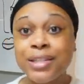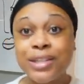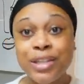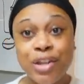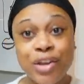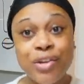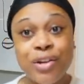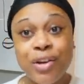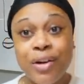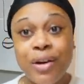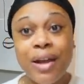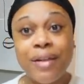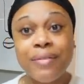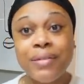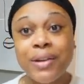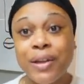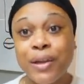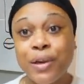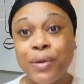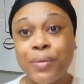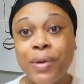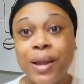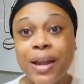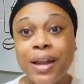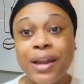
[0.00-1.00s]
so you don't have to
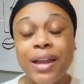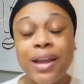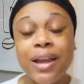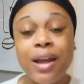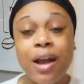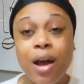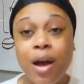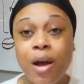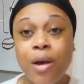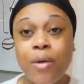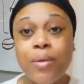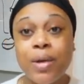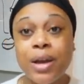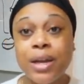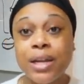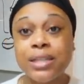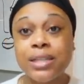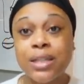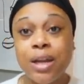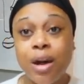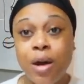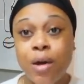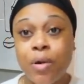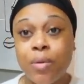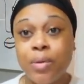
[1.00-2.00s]
get ready
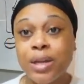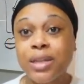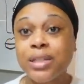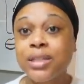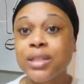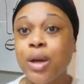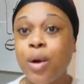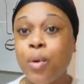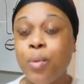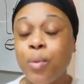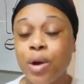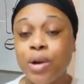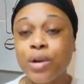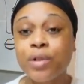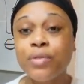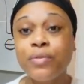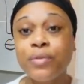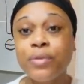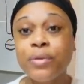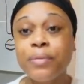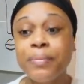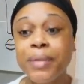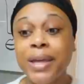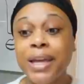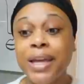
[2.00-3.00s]
always, always worked
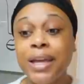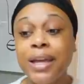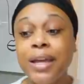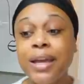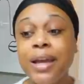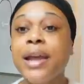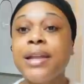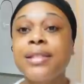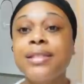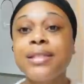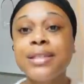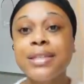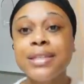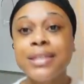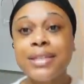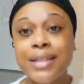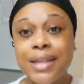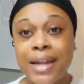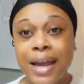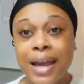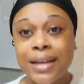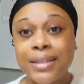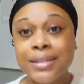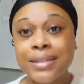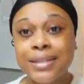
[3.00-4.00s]
for me. This
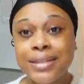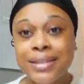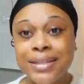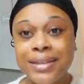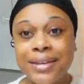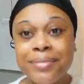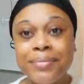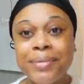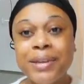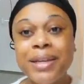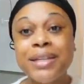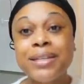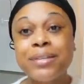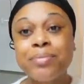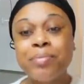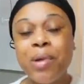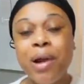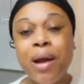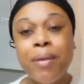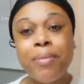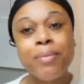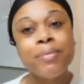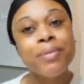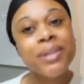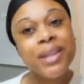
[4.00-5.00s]
next tip is
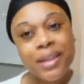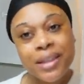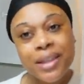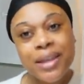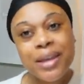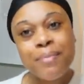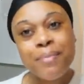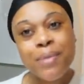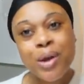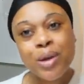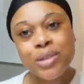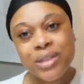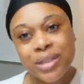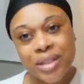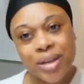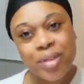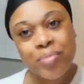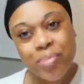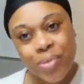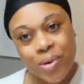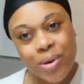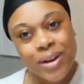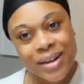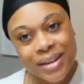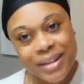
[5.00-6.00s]
probably the most
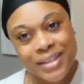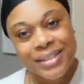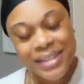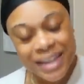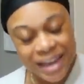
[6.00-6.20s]
important